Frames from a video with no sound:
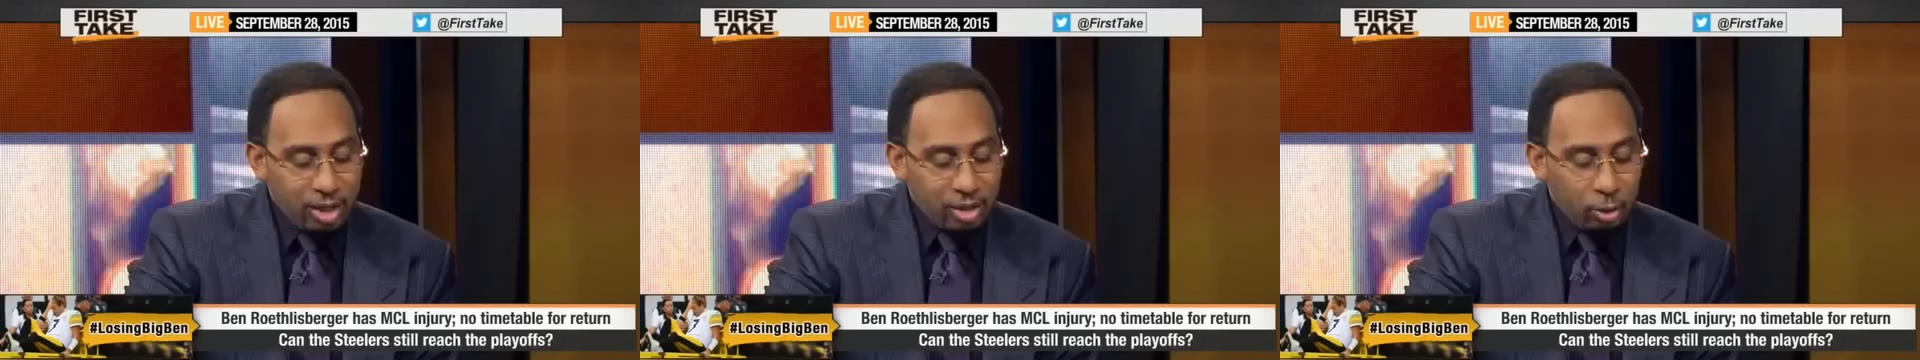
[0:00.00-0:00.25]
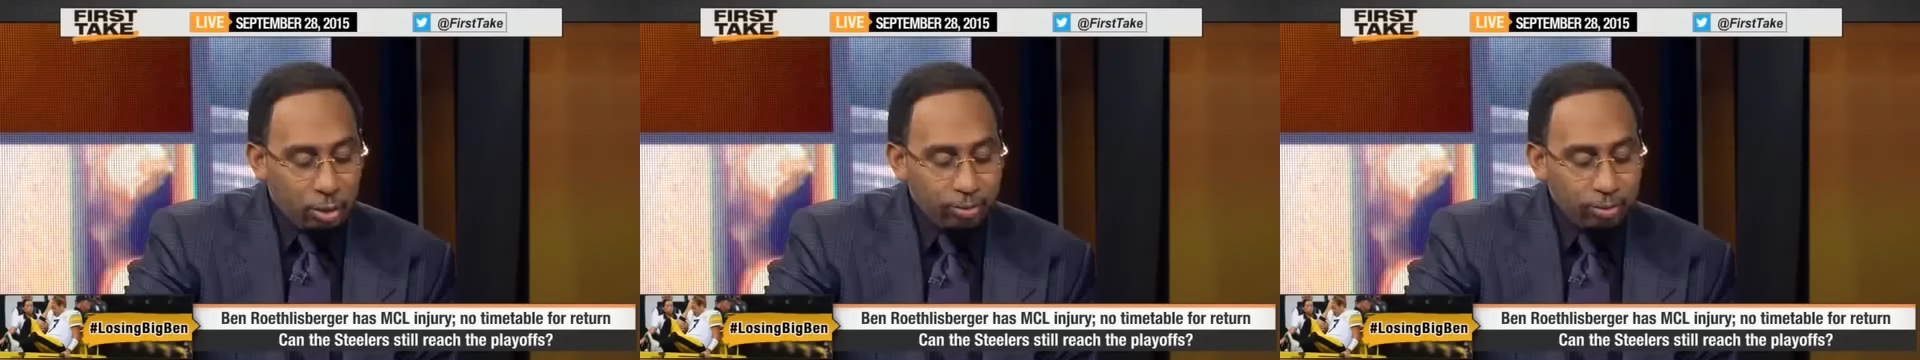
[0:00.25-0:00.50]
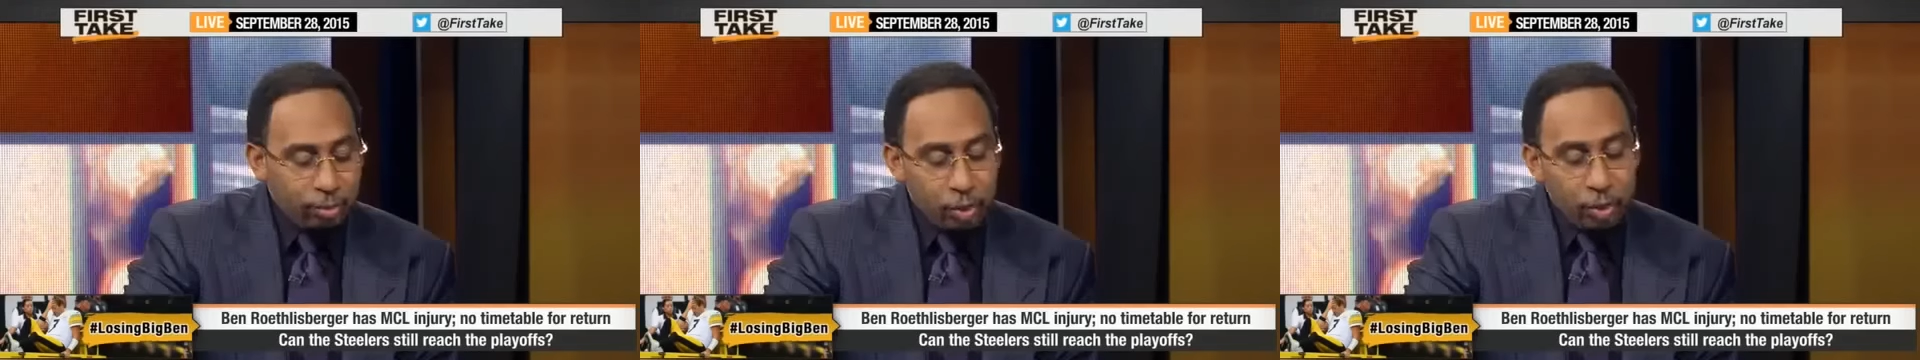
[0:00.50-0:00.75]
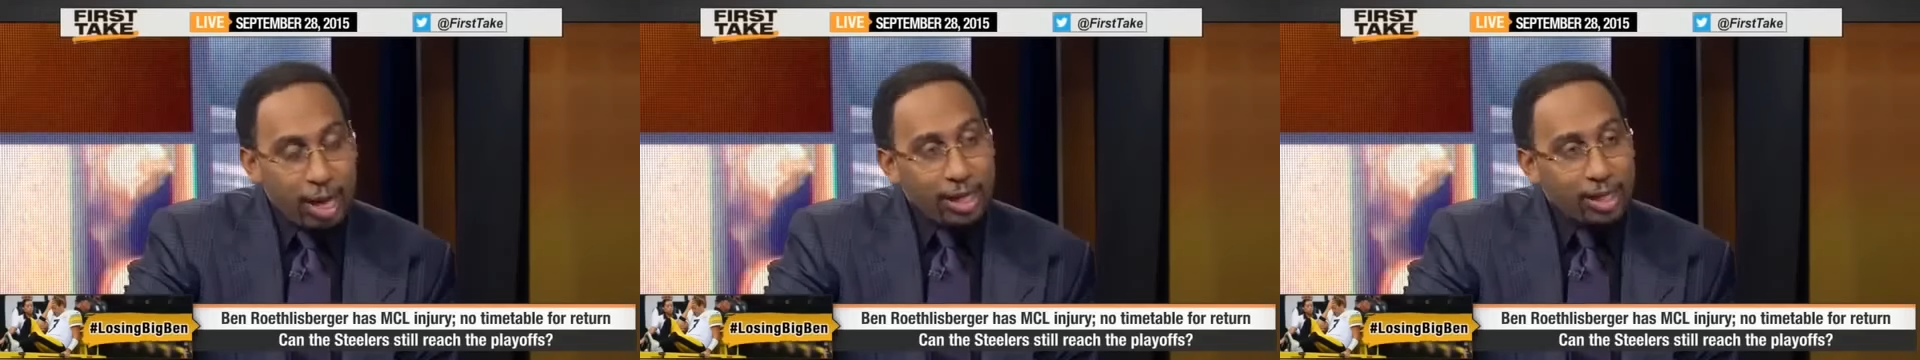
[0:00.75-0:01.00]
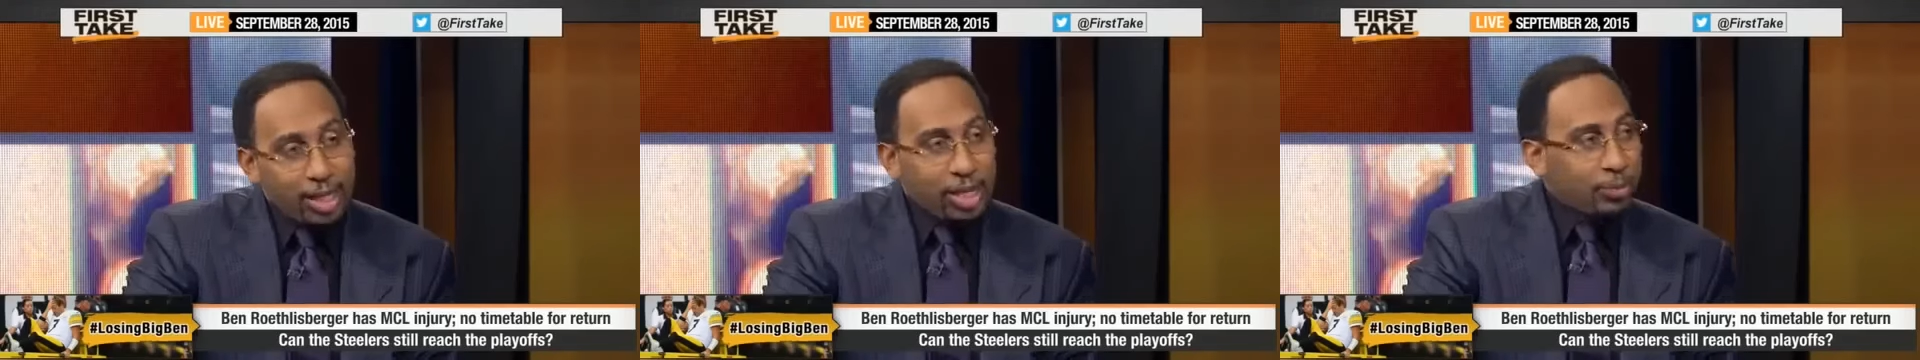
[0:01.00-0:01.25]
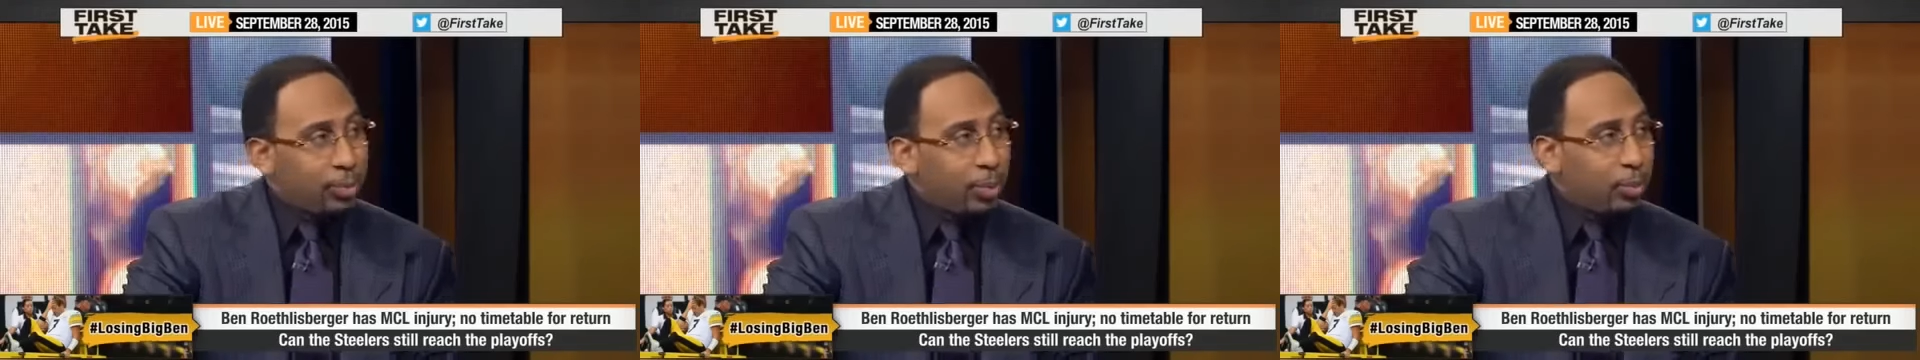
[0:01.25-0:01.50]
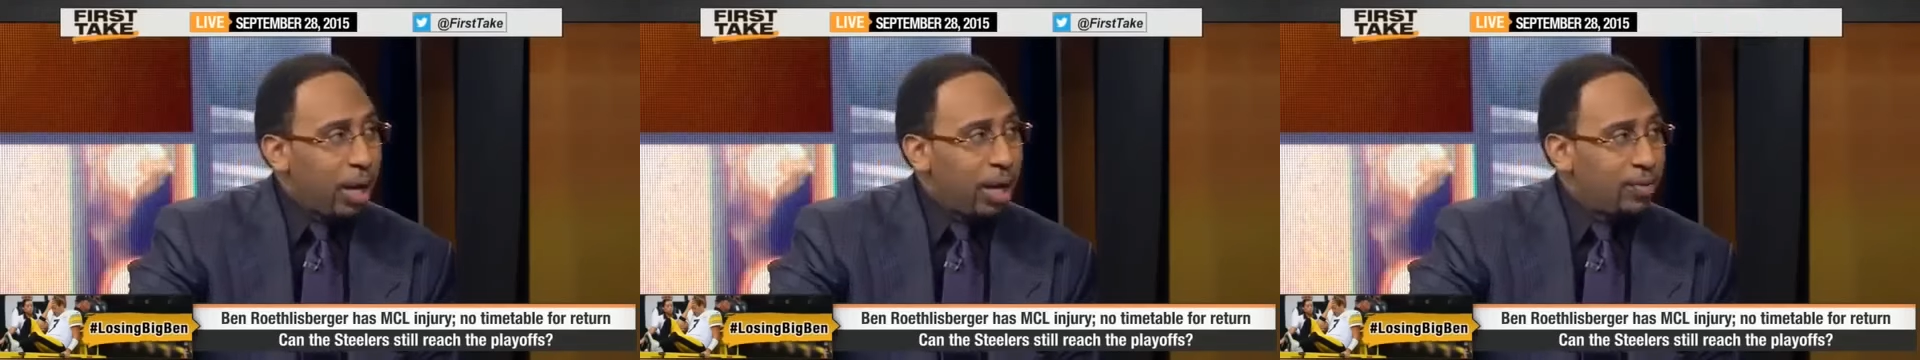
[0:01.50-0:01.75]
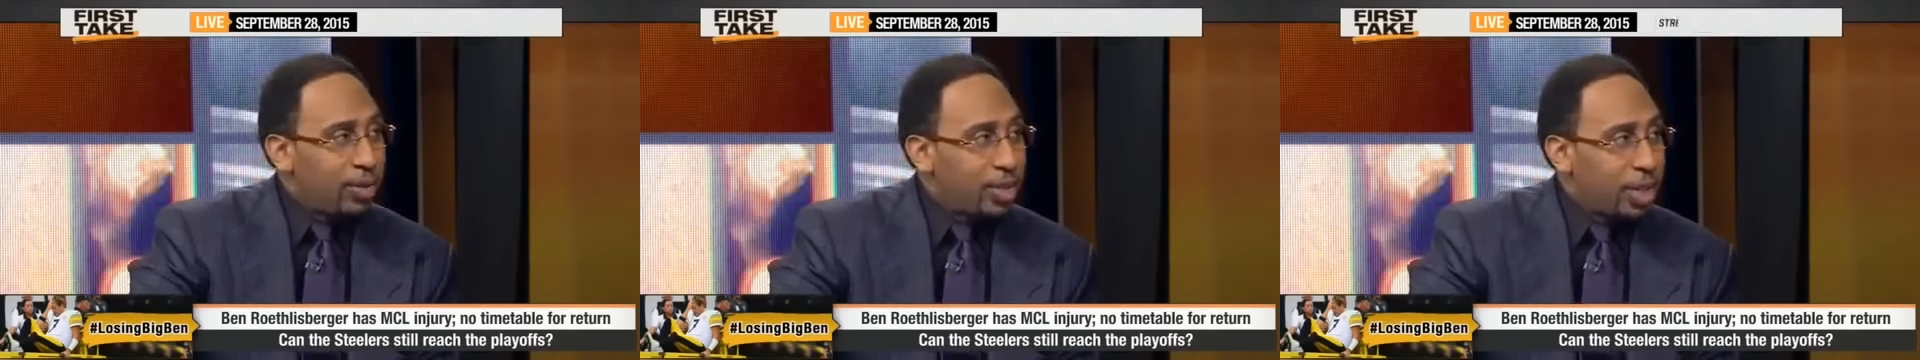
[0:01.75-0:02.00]
schedule. You got a desperate
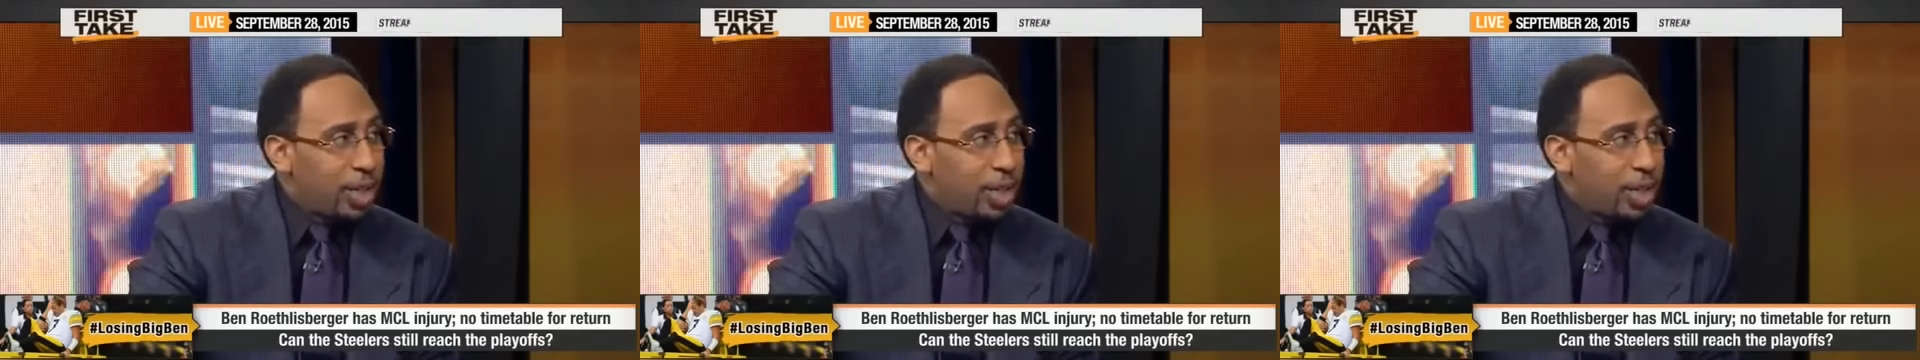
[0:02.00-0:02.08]
Ravens